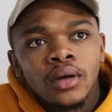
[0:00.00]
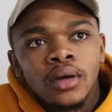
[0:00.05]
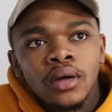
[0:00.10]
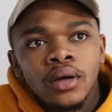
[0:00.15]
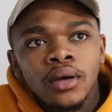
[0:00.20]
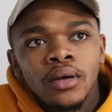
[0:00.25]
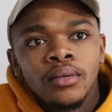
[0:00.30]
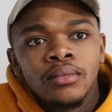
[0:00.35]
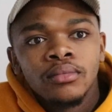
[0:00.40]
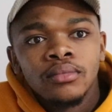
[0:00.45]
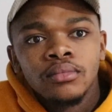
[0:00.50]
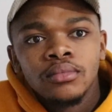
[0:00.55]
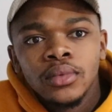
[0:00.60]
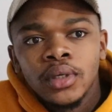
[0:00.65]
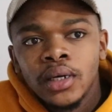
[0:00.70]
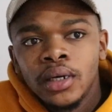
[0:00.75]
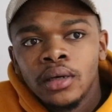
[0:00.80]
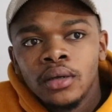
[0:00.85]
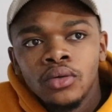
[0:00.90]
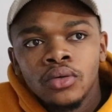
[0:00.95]
Um,
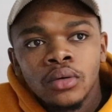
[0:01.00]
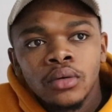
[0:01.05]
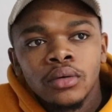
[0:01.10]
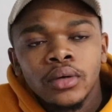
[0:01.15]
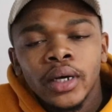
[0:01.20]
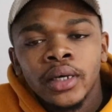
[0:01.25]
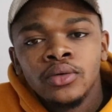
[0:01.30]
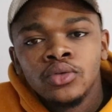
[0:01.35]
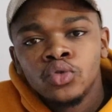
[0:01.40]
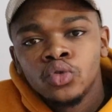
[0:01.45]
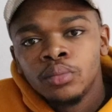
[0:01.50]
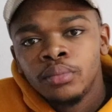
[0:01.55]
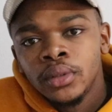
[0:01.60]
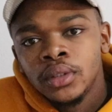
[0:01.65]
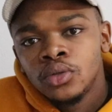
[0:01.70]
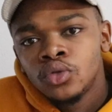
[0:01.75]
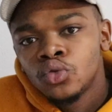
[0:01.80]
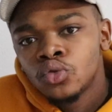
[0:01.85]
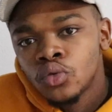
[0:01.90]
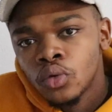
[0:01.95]
yeah, yo, I used to be
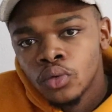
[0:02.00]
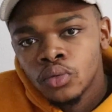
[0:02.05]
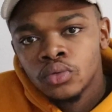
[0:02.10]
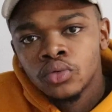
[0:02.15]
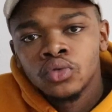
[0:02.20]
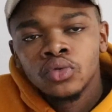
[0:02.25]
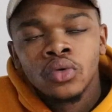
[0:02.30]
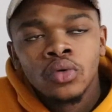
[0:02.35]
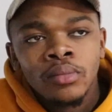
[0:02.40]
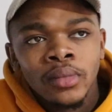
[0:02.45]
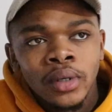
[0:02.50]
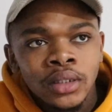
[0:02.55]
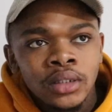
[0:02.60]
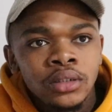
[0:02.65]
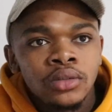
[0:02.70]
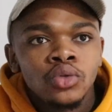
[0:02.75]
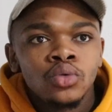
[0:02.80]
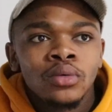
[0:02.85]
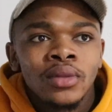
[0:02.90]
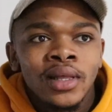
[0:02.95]
so so much
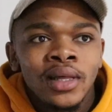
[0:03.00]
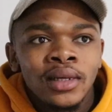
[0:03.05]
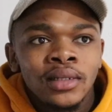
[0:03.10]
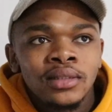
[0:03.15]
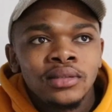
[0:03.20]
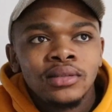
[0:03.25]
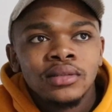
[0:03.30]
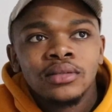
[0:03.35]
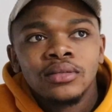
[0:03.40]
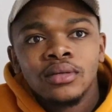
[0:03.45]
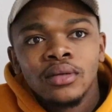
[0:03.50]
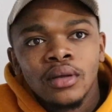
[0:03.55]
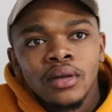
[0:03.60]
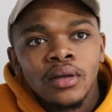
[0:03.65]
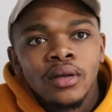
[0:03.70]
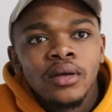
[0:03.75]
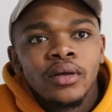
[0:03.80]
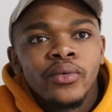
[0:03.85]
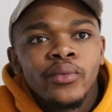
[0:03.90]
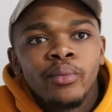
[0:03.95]
into that,
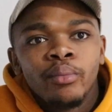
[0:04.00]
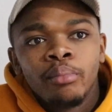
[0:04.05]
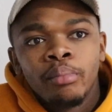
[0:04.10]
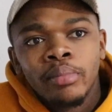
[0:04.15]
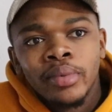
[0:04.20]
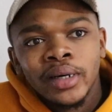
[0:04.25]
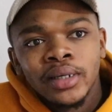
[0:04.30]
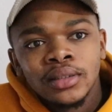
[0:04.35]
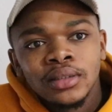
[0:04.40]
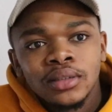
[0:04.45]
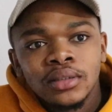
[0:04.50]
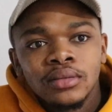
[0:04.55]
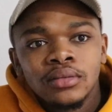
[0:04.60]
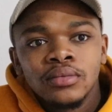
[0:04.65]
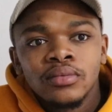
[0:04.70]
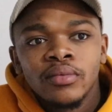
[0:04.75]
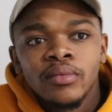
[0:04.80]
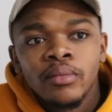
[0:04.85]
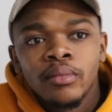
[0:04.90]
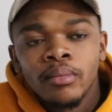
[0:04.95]
but
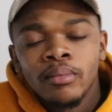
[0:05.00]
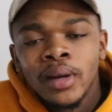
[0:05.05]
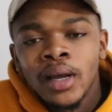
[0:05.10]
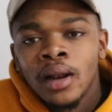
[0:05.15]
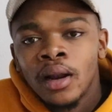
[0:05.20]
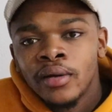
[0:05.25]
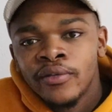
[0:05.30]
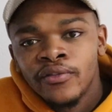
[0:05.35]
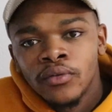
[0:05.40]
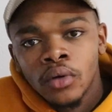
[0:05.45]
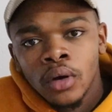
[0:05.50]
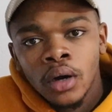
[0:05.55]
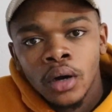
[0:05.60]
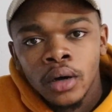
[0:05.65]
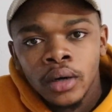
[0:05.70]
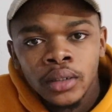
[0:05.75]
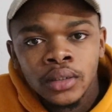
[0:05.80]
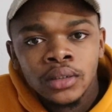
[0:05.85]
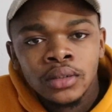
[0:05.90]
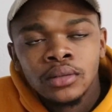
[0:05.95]
my love for
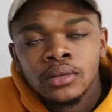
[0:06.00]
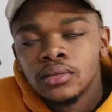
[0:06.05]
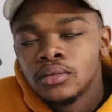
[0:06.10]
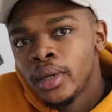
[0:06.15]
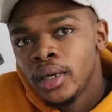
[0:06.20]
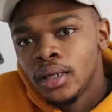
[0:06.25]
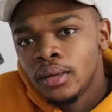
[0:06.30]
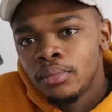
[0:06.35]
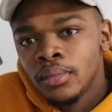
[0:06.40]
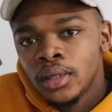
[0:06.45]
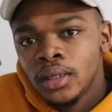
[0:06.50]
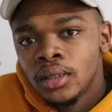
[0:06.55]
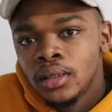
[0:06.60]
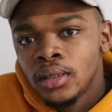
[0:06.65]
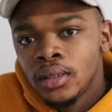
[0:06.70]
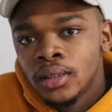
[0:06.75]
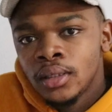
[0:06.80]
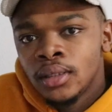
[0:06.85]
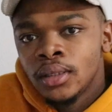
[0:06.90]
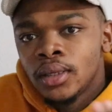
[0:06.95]
cars made
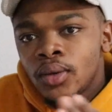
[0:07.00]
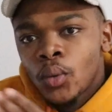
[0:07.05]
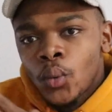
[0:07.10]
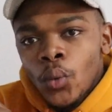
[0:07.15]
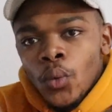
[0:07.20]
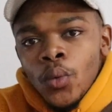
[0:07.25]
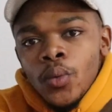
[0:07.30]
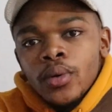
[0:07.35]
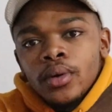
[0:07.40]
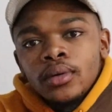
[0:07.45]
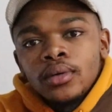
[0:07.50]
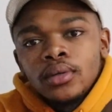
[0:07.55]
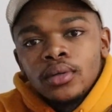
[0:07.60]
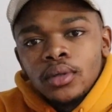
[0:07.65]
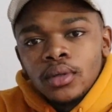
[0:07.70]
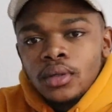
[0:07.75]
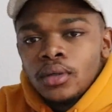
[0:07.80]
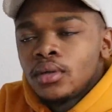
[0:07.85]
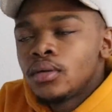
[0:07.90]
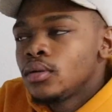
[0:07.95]
me
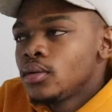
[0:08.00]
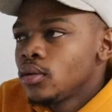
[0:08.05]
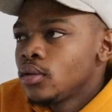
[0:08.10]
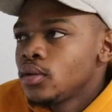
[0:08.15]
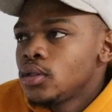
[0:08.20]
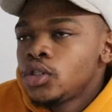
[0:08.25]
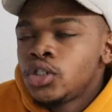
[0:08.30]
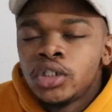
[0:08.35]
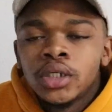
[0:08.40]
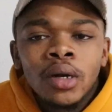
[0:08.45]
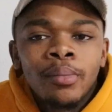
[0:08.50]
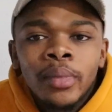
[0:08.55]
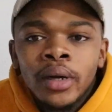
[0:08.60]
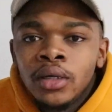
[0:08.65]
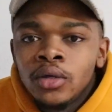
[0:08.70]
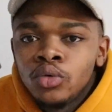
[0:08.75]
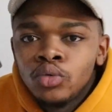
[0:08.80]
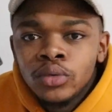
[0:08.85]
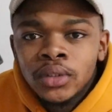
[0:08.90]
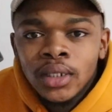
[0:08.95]
shop a
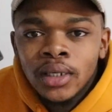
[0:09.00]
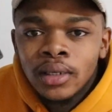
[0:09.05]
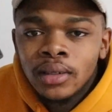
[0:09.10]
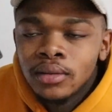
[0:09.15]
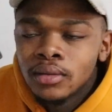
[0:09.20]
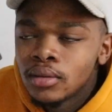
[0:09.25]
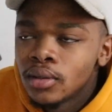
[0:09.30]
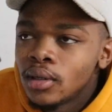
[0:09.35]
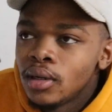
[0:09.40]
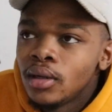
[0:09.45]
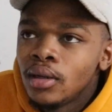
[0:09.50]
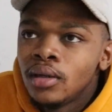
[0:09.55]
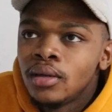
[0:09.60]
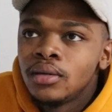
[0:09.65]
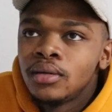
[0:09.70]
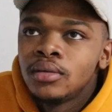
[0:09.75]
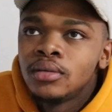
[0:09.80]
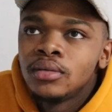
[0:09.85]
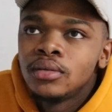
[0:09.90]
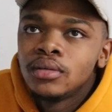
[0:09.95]
U10,
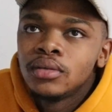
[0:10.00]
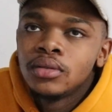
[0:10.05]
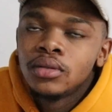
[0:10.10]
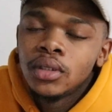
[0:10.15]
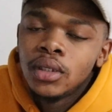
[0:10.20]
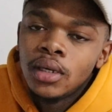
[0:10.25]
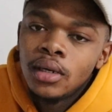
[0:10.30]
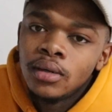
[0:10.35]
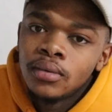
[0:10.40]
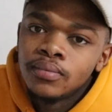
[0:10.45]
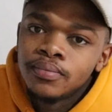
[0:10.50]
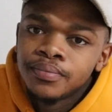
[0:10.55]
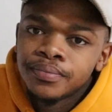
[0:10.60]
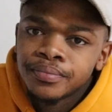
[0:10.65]
and yeah,